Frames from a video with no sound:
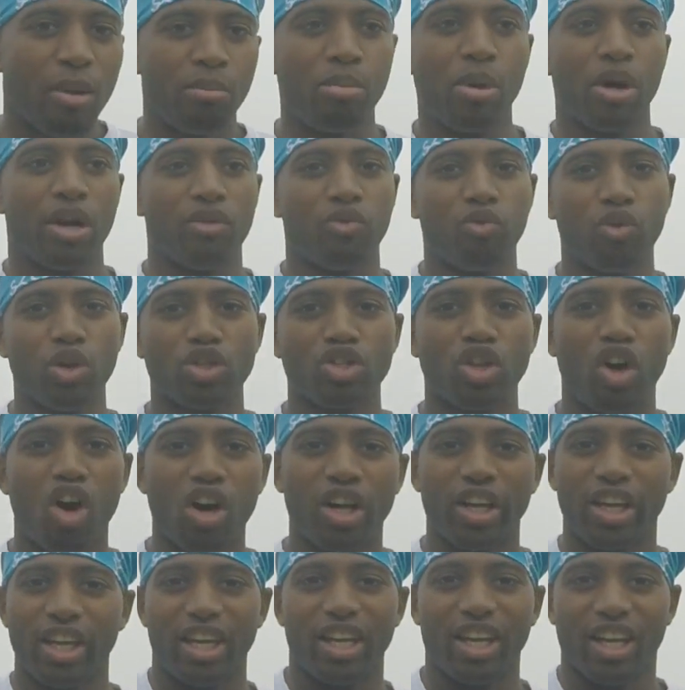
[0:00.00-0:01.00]
But if we're
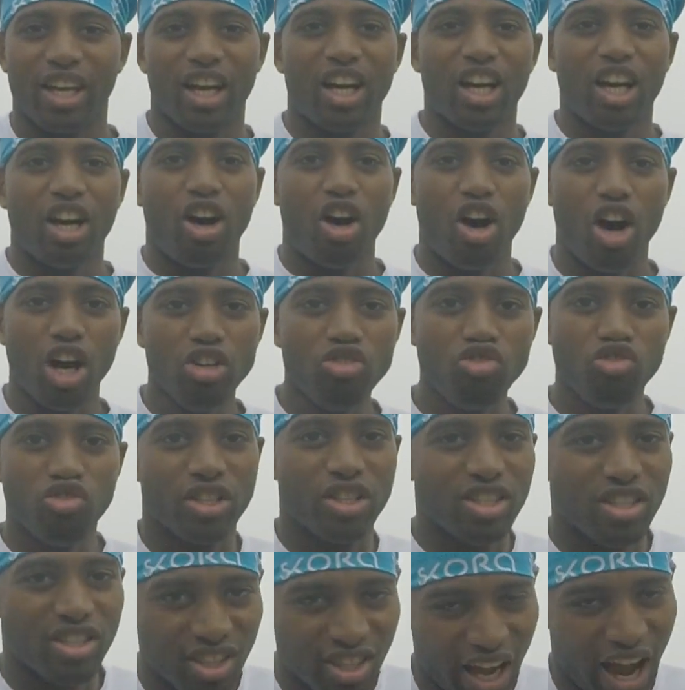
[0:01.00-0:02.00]
talking
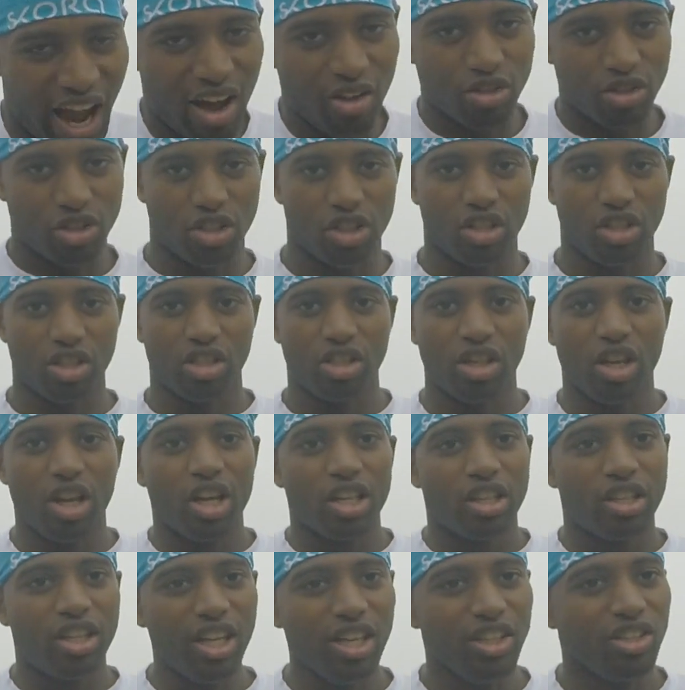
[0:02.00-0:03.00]
hundred thousands,
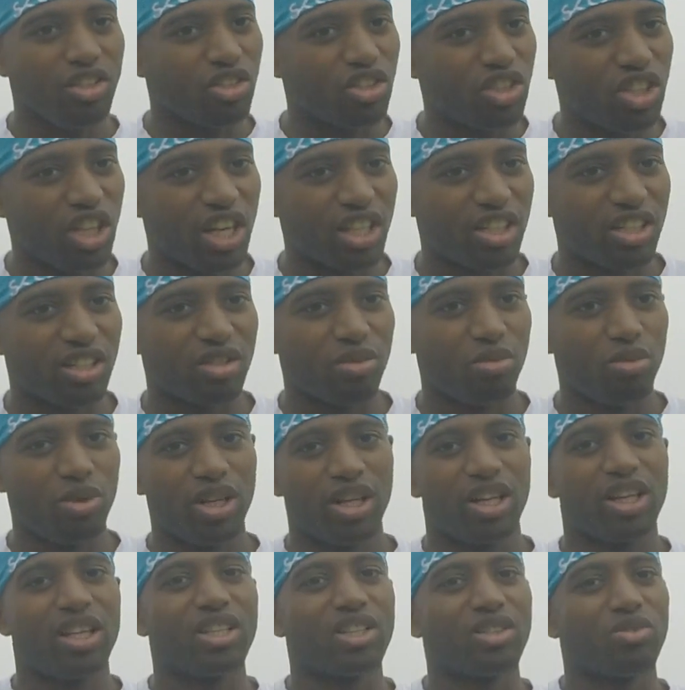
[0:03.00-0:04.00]
then your chances of
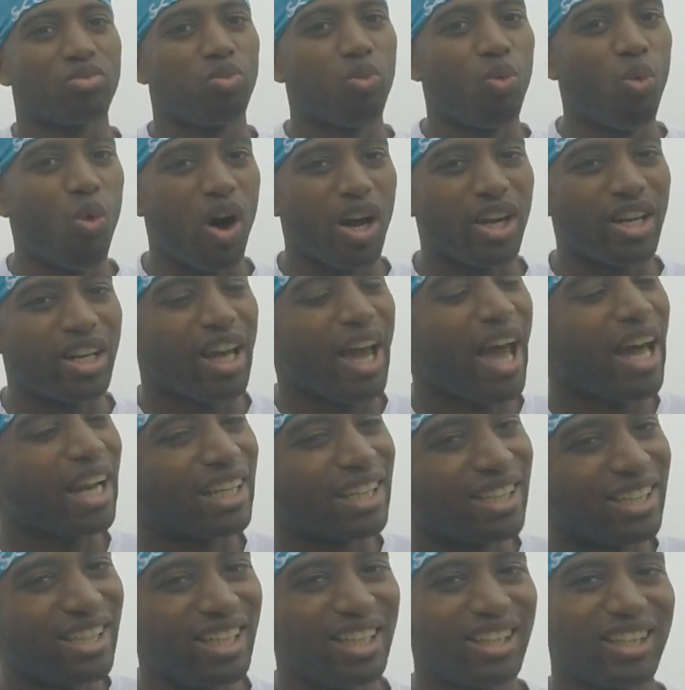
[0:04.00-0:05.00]
winning is 1 out
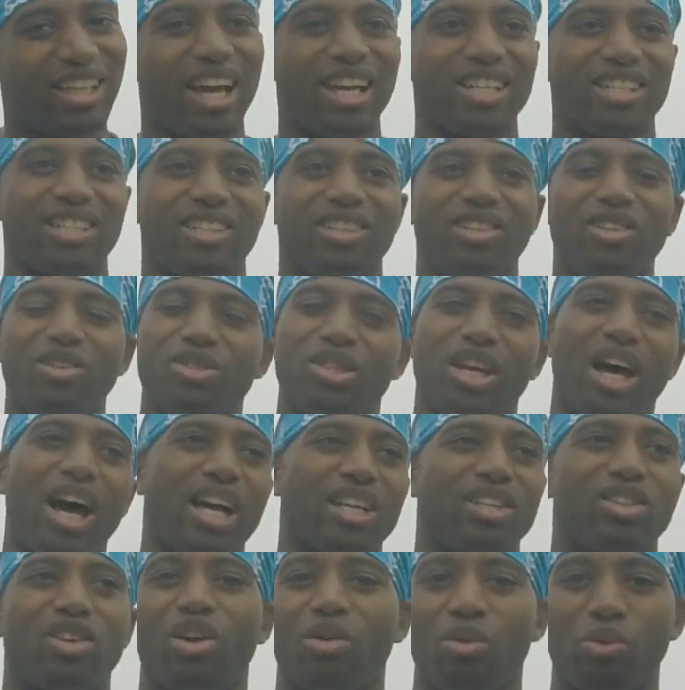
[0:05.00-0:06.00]
of 10,000. Those
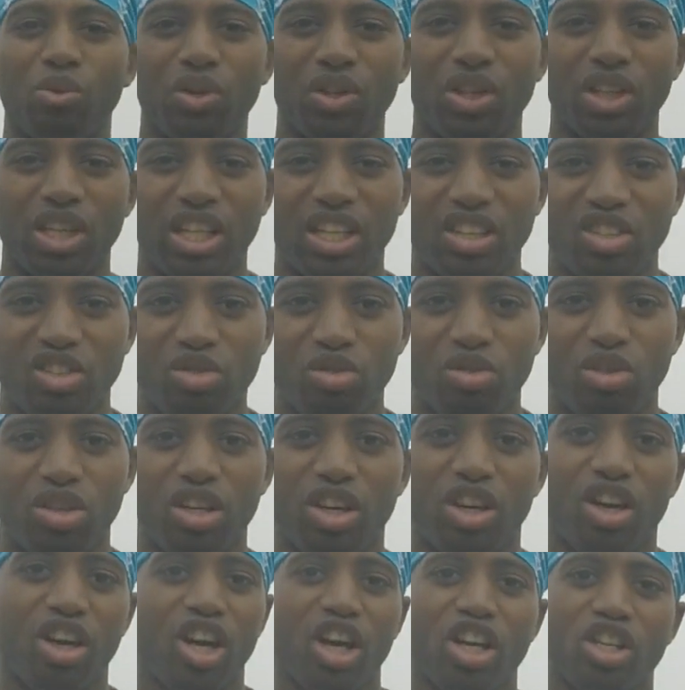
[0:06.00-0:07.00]
odds aren't really too
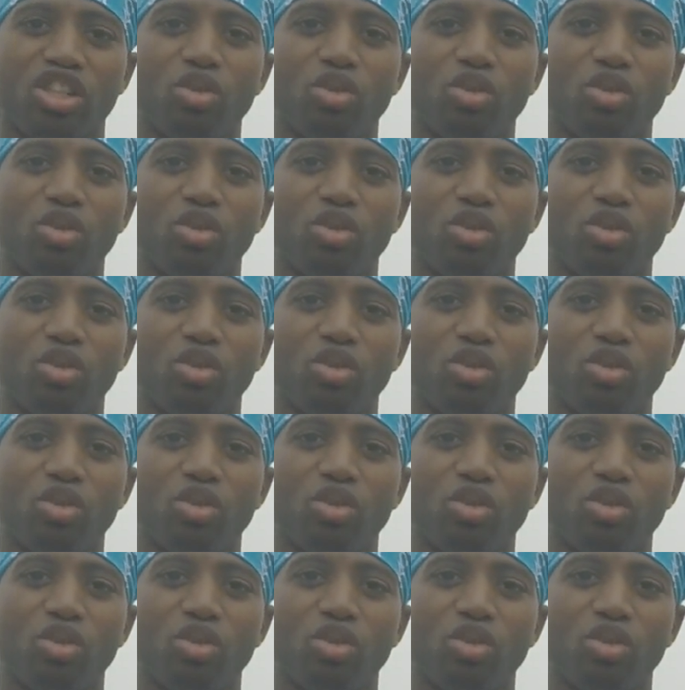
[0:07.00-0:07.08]
good.